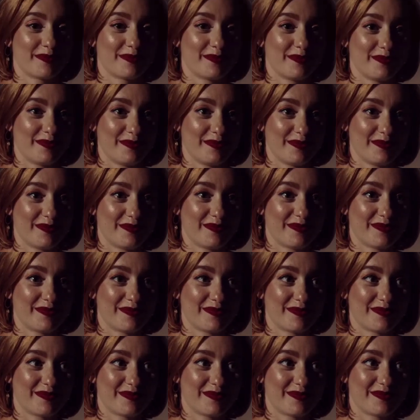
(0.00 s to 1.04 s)
Munro.
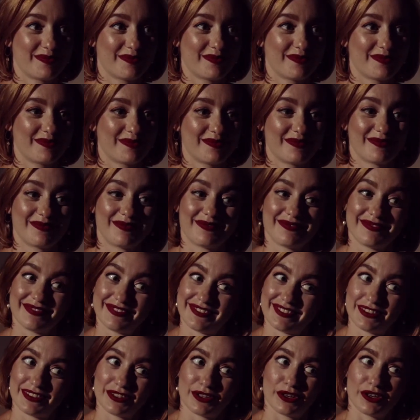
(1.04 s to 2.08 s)
Wish me luck.
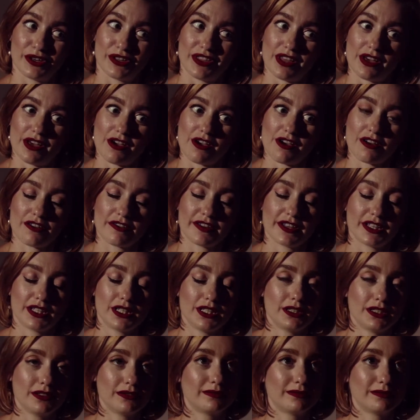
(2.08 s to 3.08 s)
Good luck, Arvin.